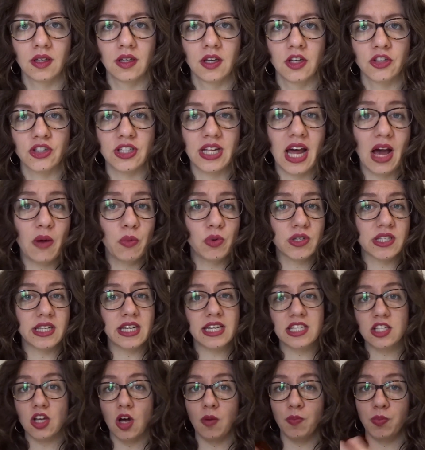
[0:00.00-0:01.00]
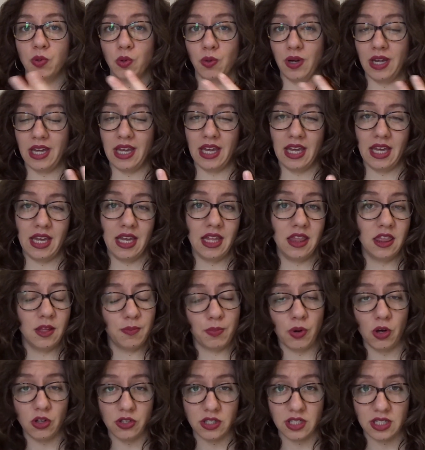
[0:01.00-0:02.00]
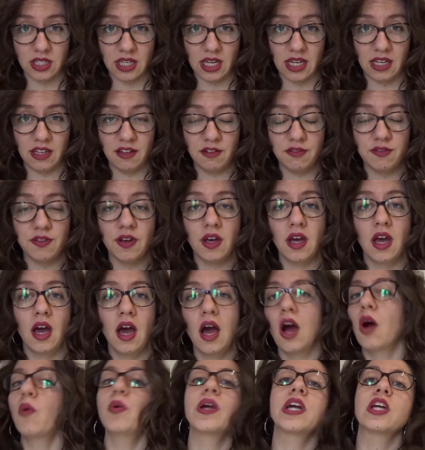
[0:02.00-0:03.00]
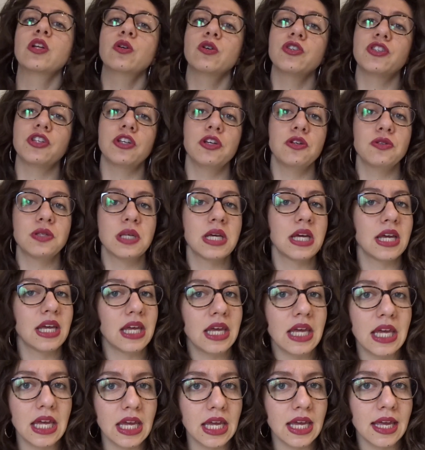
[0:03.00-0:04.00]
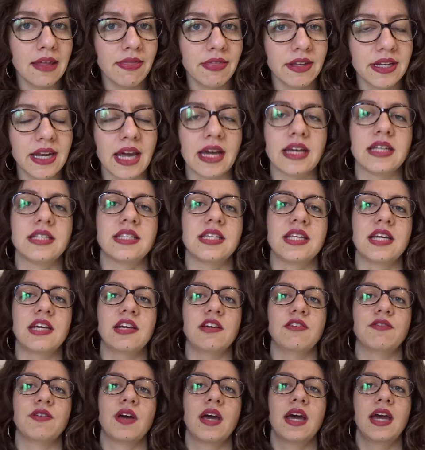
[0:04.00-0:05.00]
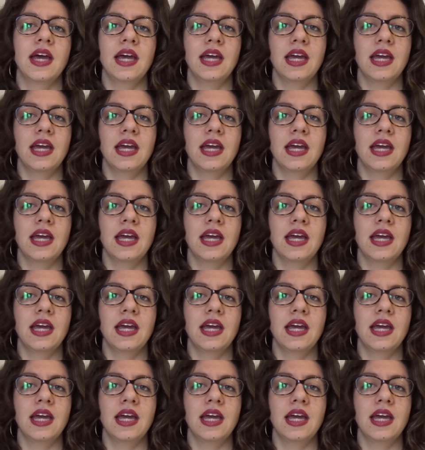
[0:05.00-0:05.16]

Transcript: So that was an example in the positive. We can also use it in the negative.